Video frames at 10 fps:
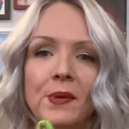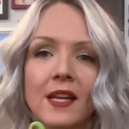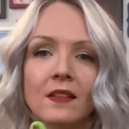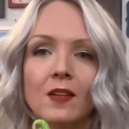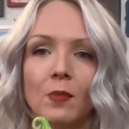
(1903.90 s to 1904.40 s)
being
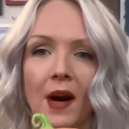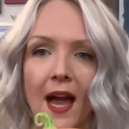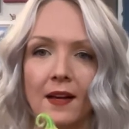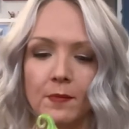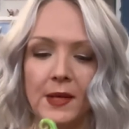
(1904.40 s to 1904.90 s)
a little
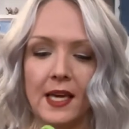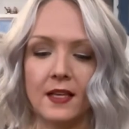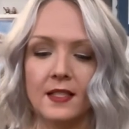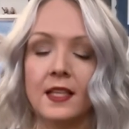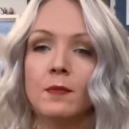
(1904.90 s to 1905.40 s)
brat
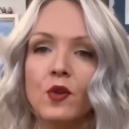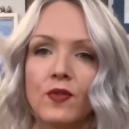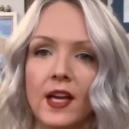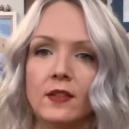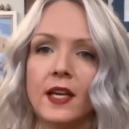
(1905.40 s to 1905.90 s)
because in the
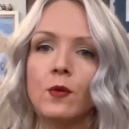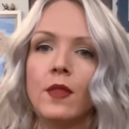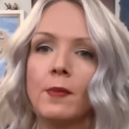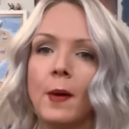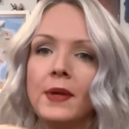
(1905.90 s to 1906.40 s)
movie, I was like, when
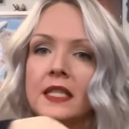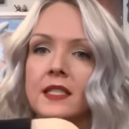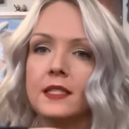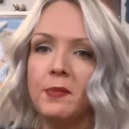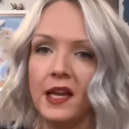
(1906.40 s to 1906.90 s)
the pumpkin's
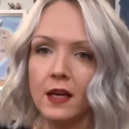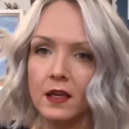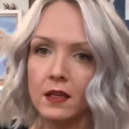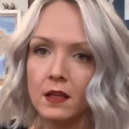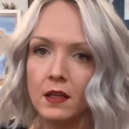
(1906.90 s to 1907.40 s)
this big,